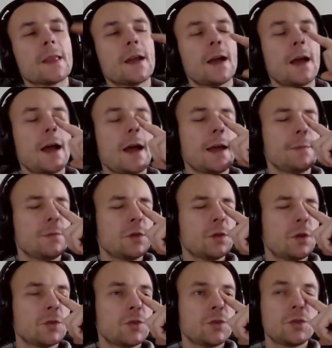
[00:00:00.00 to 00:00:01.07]
I'm
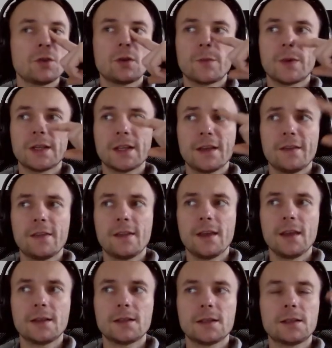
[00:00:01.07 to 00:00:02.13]
not sure, but I
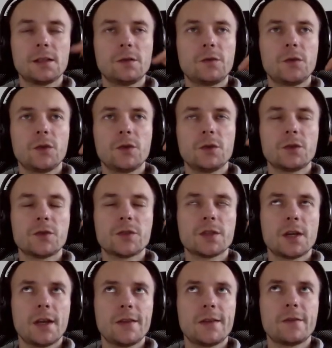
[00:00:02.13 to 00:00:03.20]
think that if you
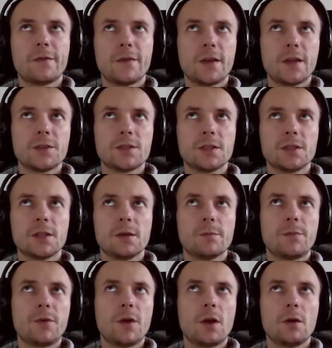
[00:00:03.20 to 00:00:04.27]
use other version
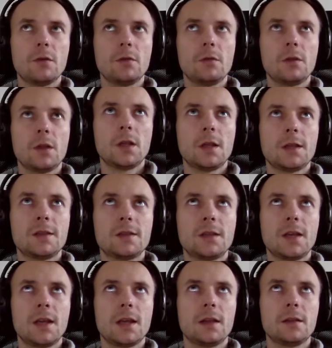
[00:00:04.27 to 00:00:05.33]
than Pro,
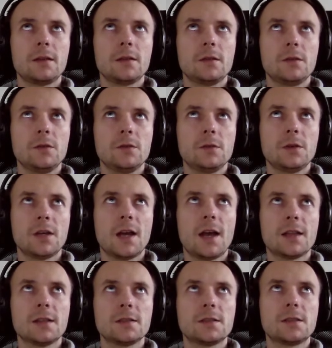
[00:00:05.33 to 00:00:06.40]
then you
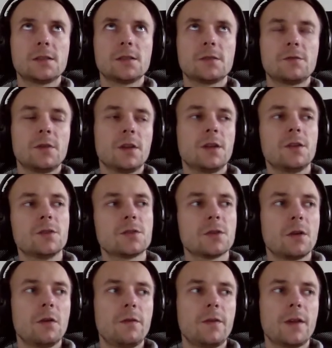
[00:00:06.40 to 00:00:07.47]
can't really use
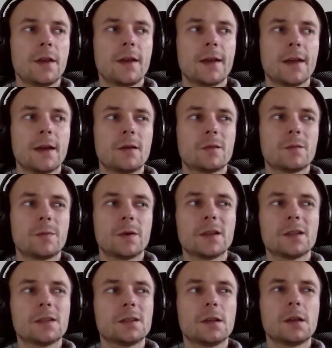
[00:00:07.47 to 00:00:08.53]
offline account,
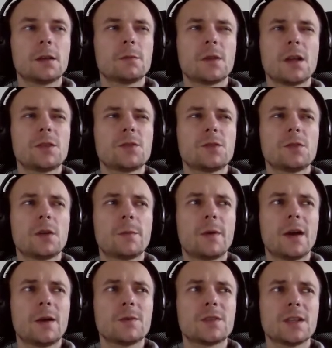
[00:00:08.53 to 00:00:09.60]
but I'm not sure
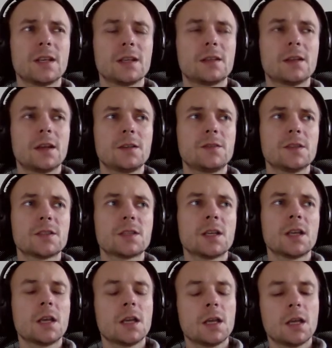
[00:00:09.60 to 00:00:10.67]
about it.
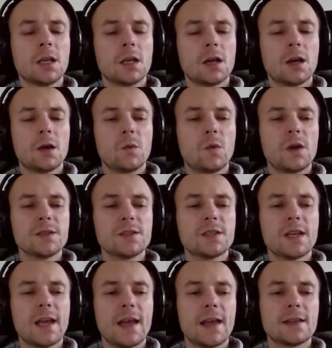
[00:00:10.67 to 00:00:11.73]
I once
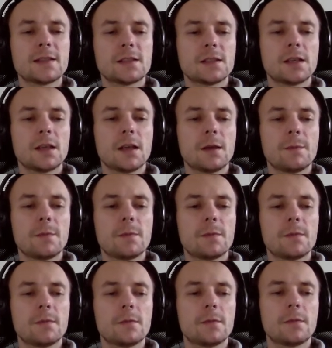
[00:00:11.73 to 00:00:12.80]
had a
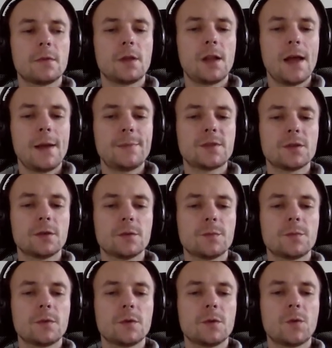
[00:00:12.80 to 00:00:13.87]

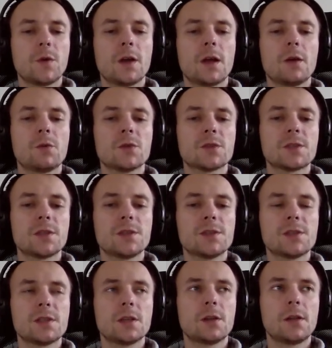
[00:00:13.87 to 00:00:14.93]
laptop where I was
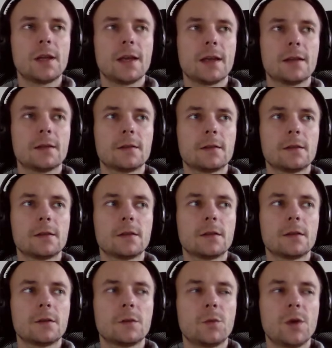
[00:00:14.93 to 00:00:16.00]
installing
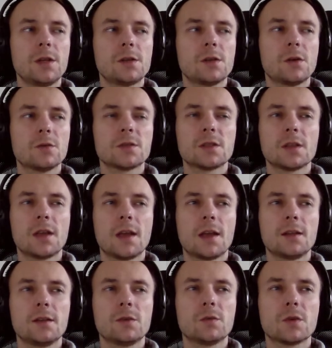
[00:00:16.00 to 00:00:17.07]
Windows
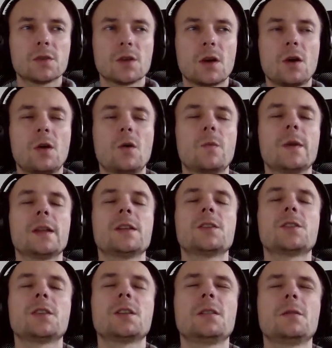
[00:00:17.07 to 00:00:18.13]
and it was home
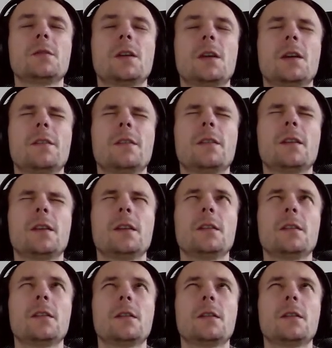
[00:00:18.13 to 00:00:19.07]
edition, I think,